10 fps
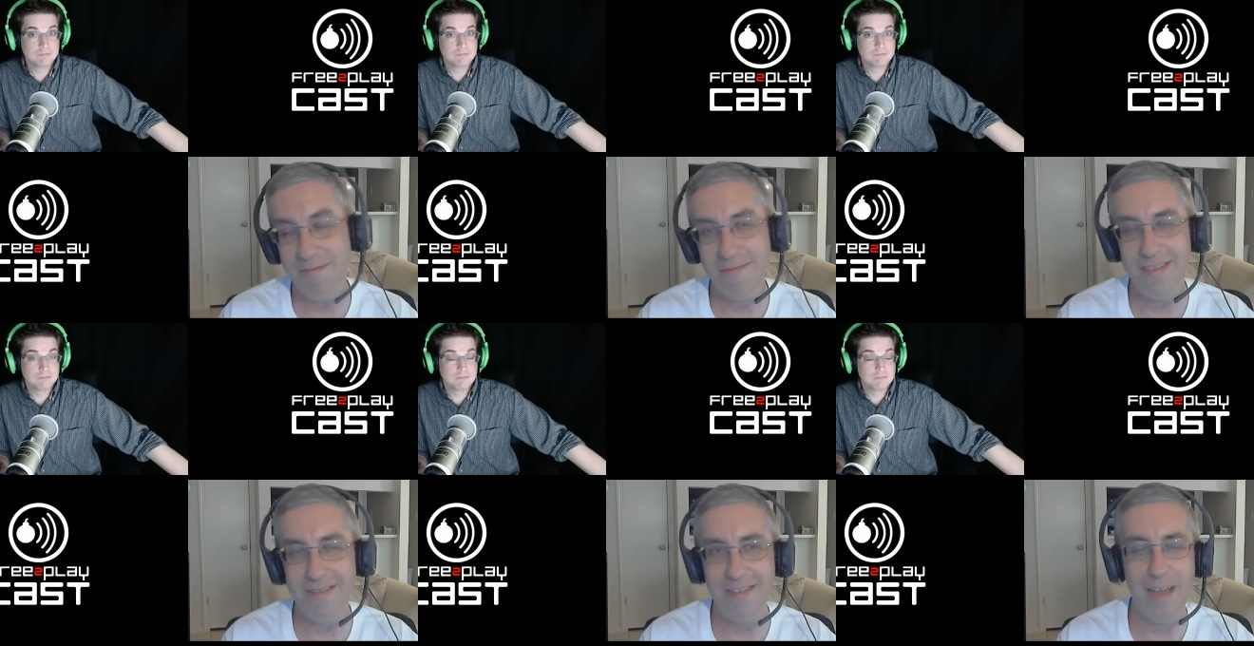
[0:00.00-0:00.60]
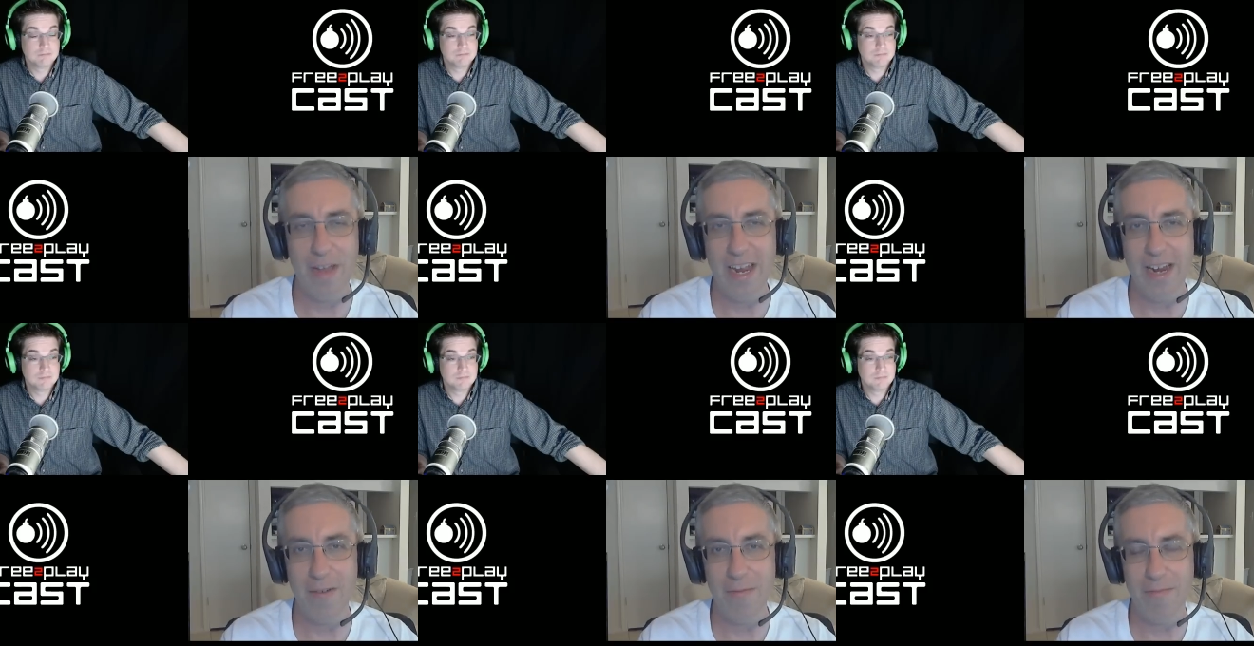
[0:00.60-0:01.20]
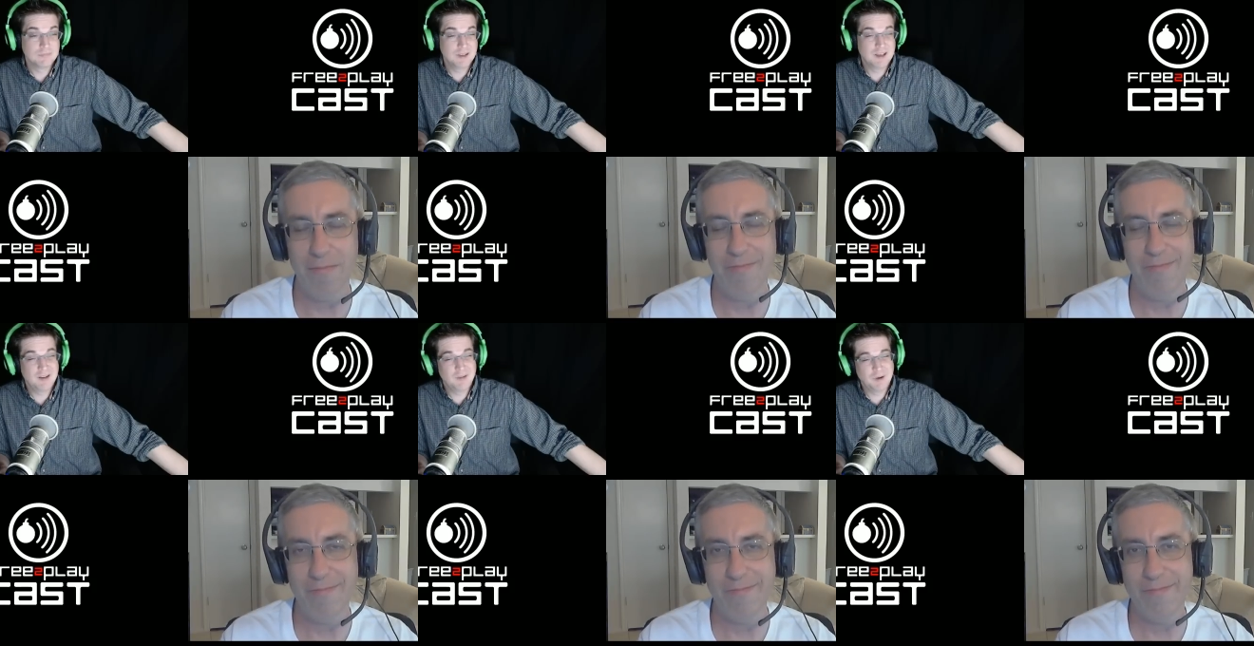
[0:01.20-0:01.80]
Speaker 1: Yeah, I am a hater.
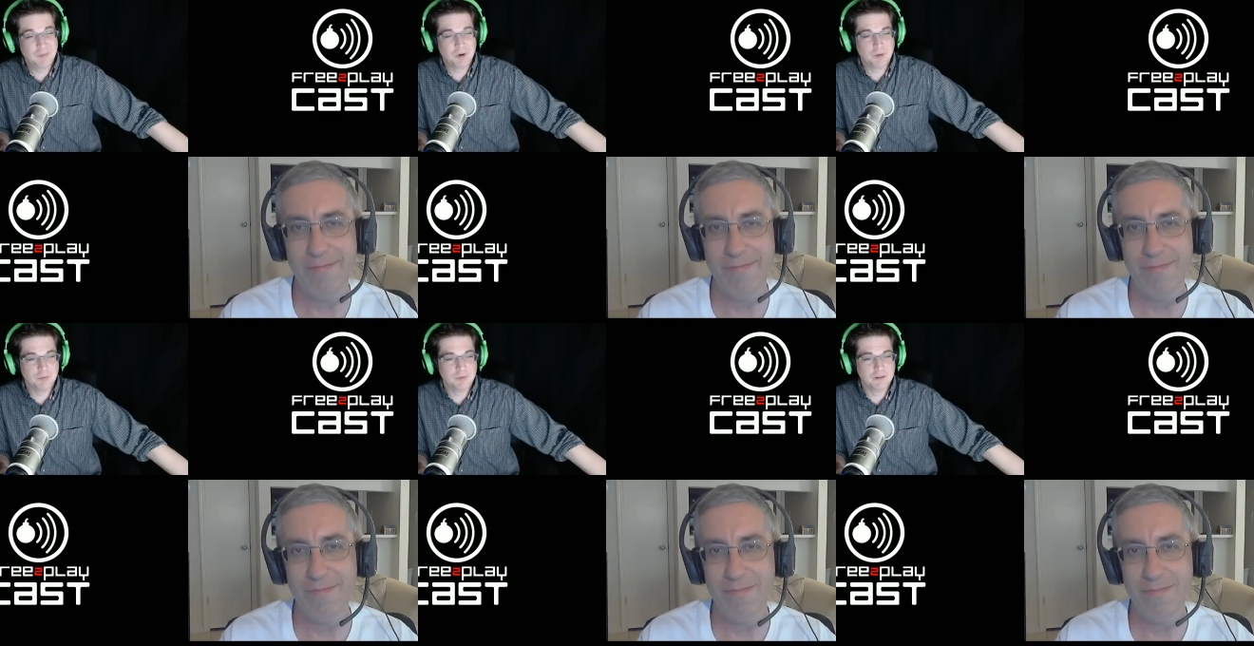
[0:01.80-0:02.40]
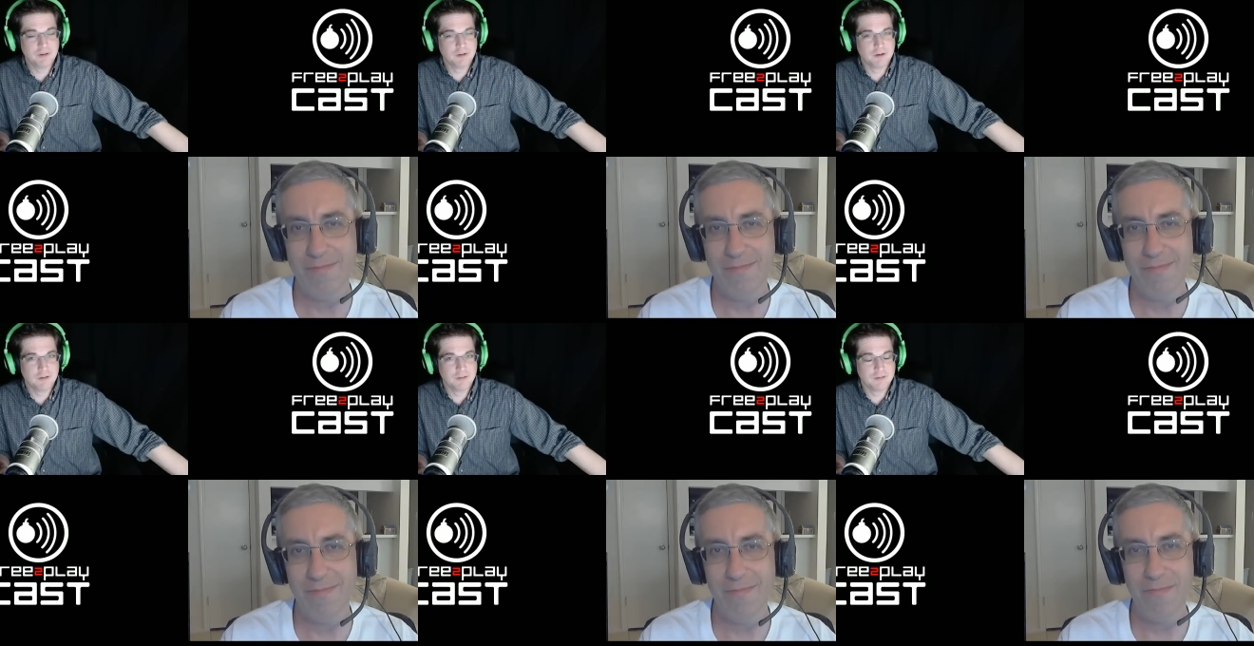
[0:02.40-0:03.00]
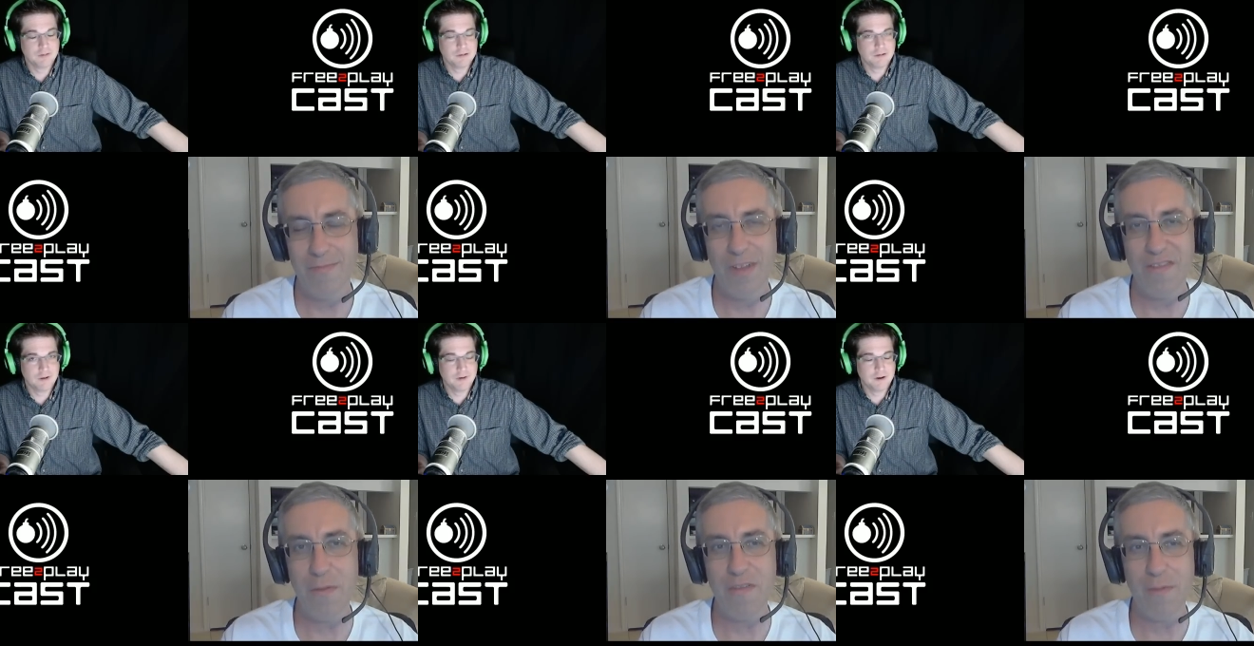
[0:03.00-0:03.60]
I'm, I'm probably a little harder than our,
Speaker 2: so
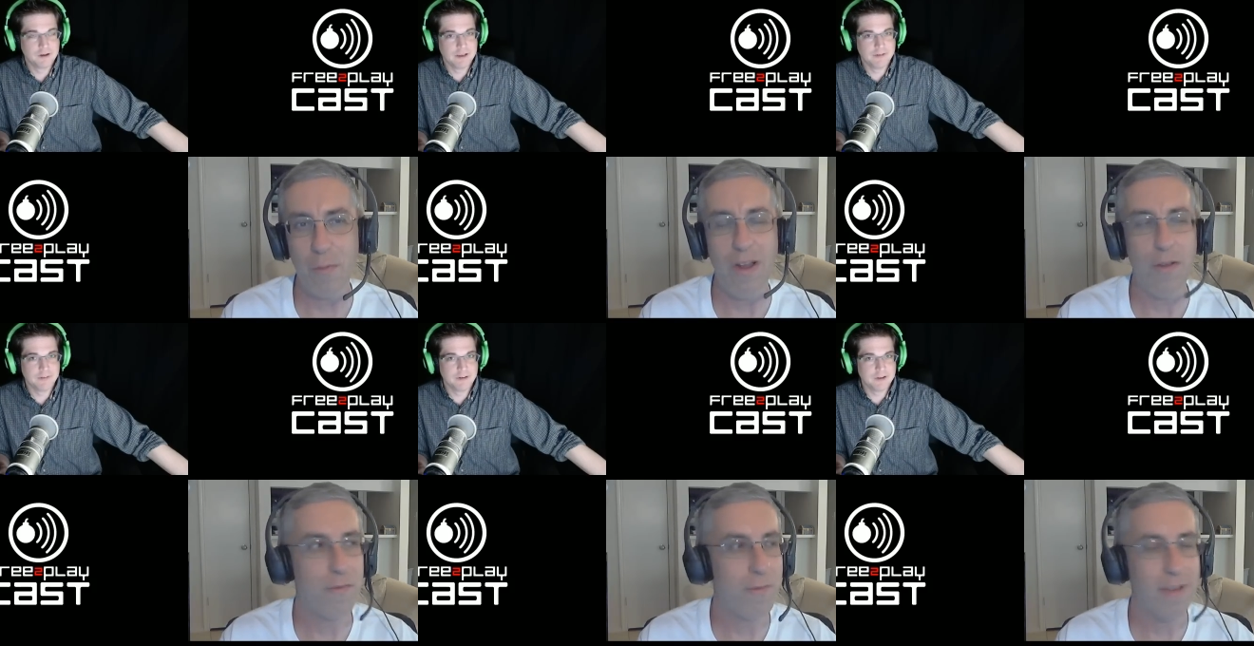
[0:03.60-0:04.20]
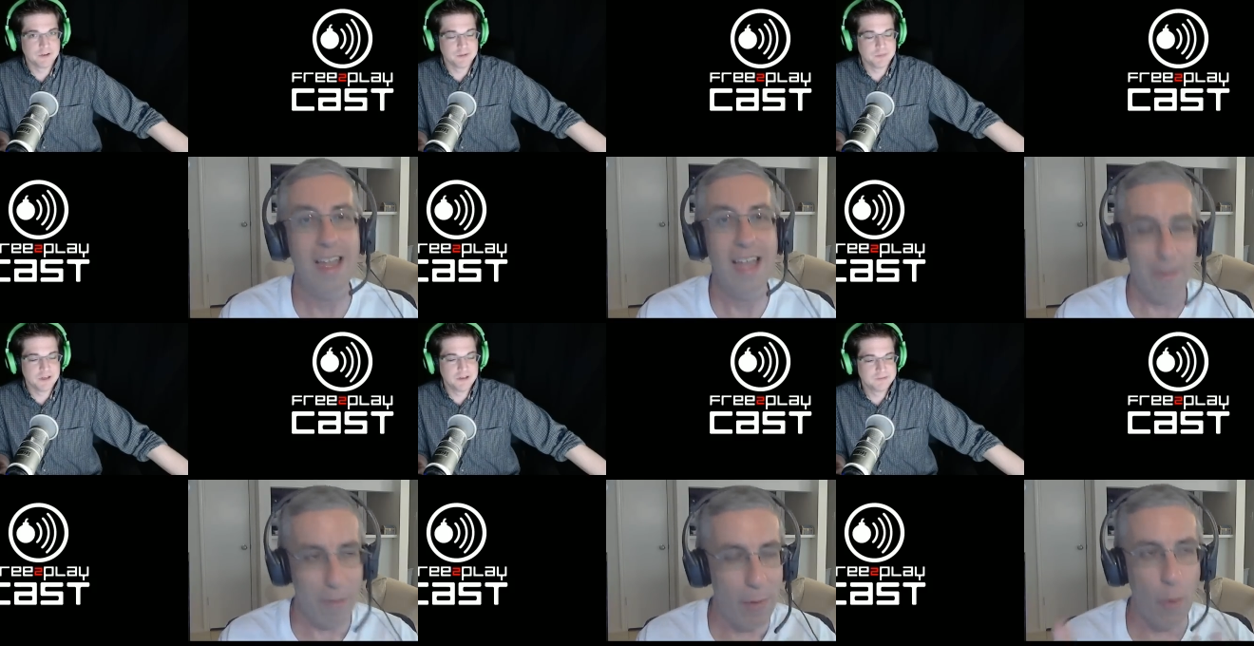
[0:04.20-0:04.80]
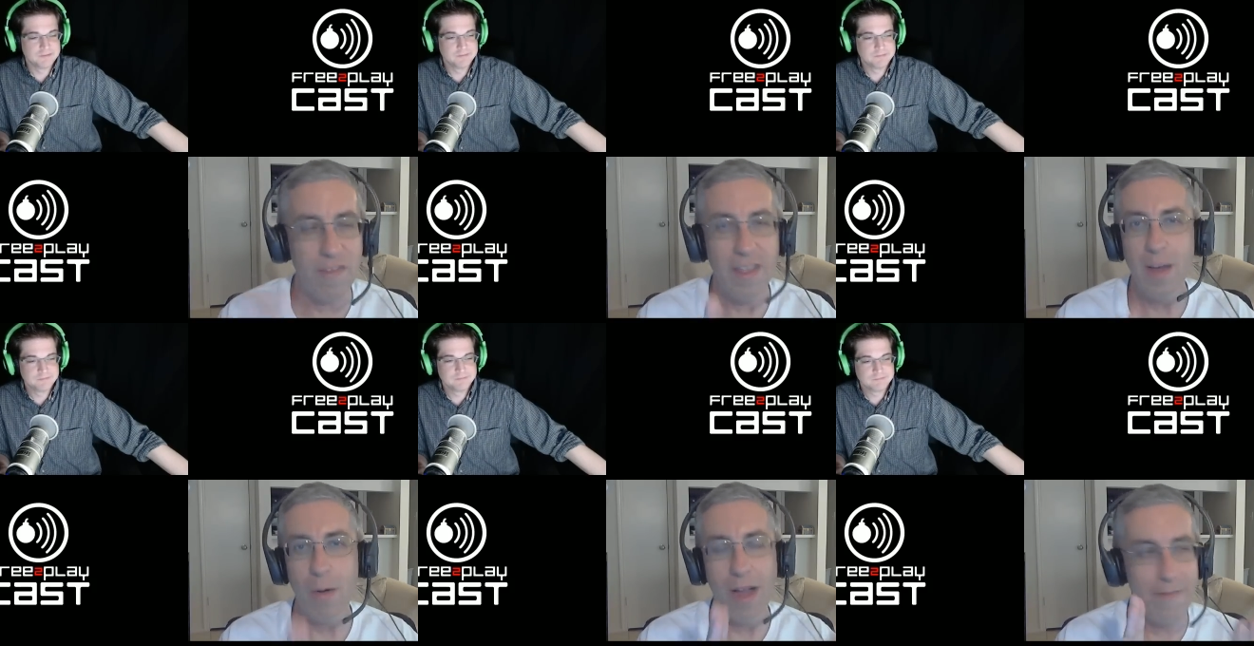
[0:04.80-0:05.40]
on ArcheAge than we, I should be. We post,
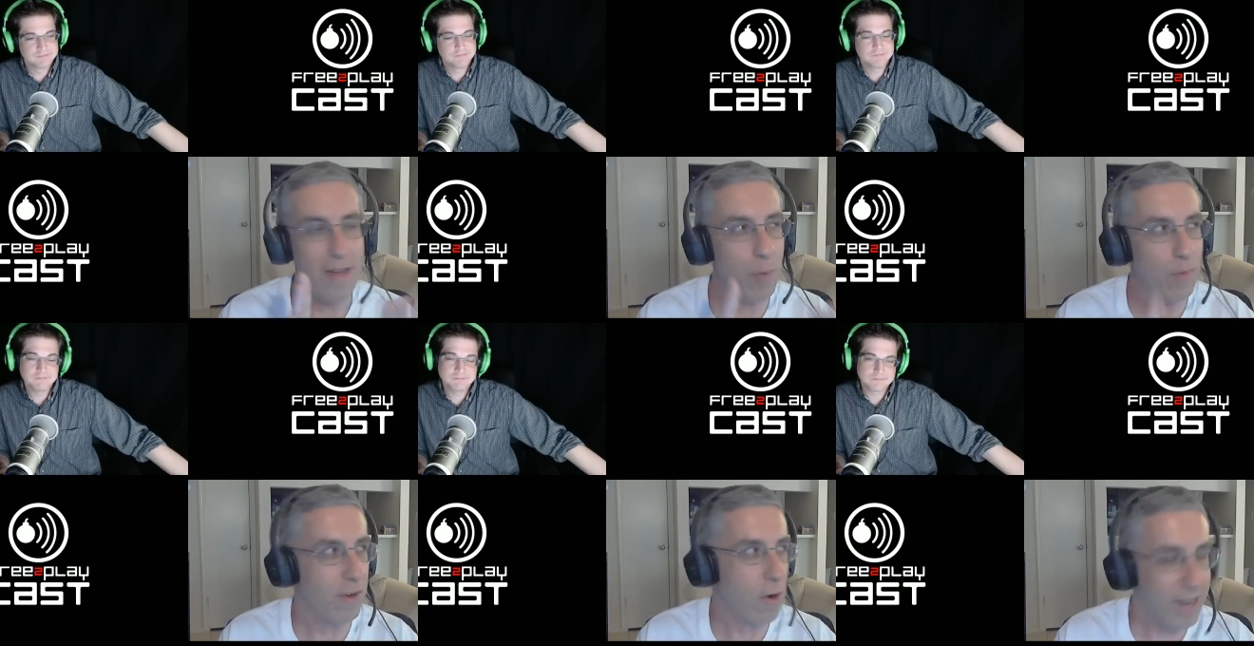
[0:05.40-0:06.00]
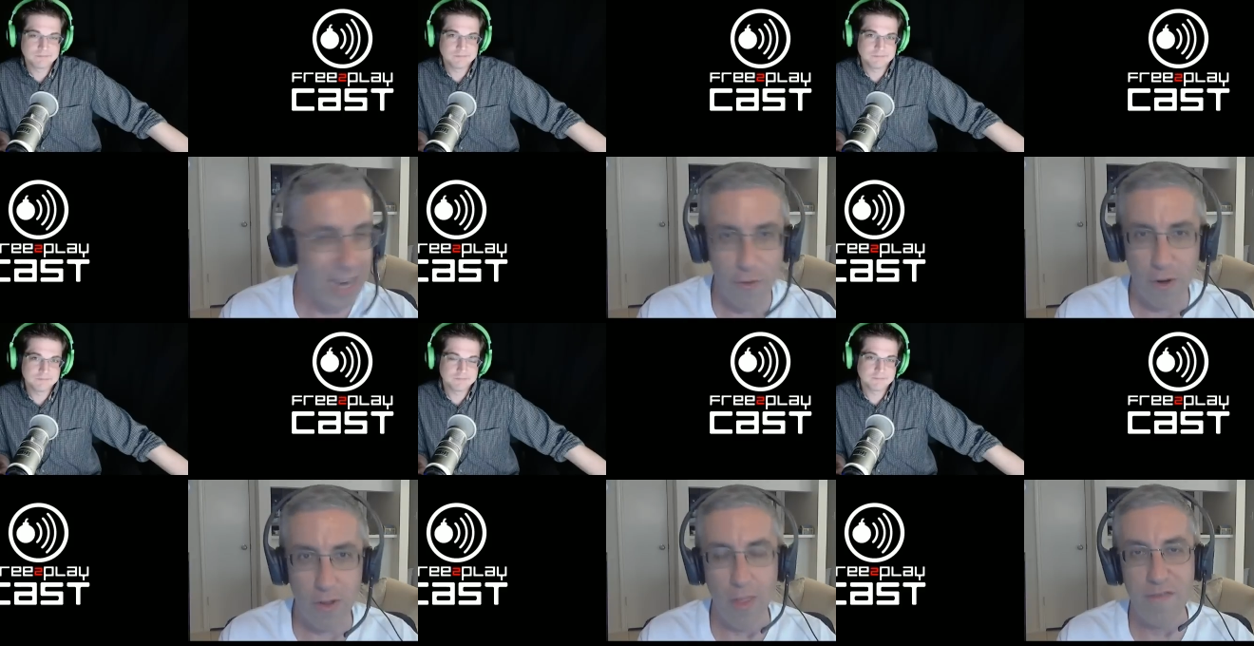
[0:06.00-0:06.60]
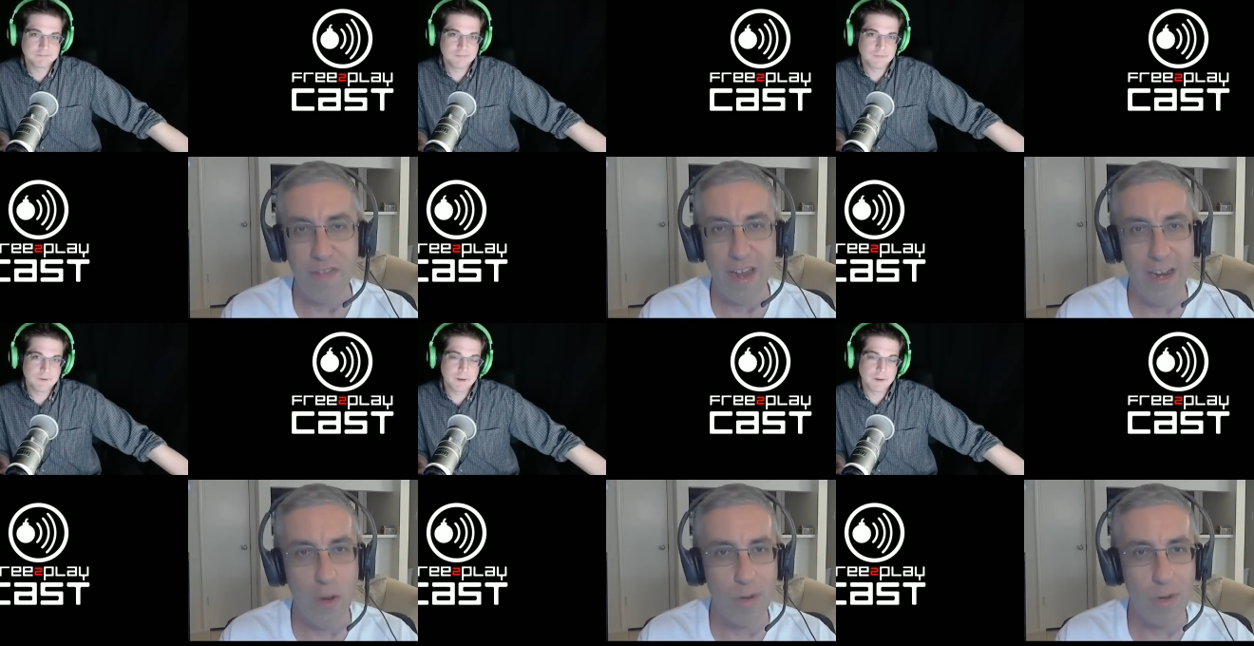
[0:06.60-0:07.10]
if I post an ArcheAge article on site, I know we're